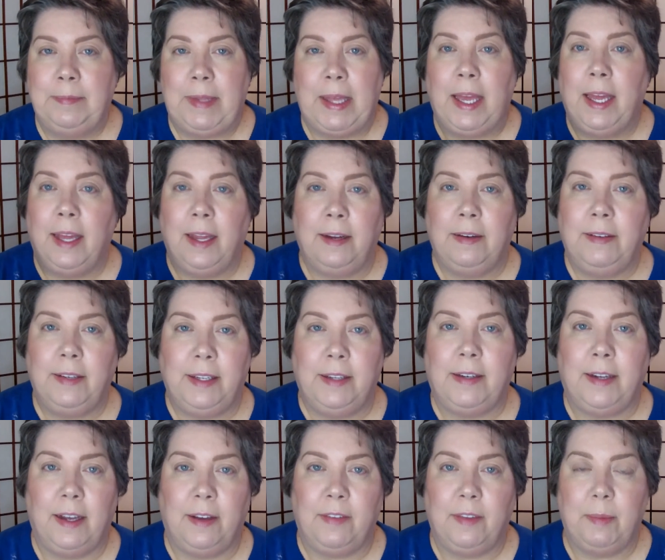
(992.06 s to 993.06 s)
and
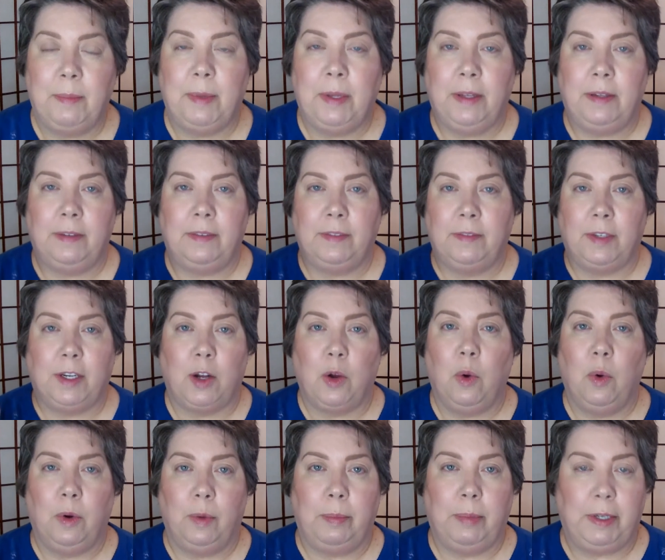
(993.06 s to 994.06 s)
didn't have the
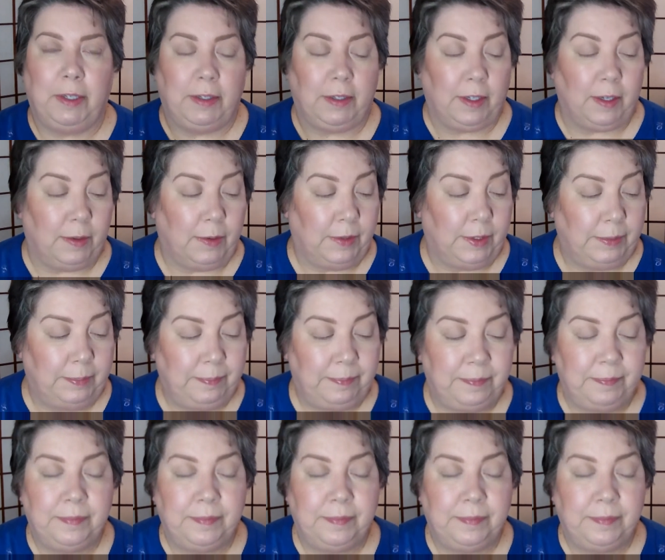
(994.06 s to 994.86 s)
record button going.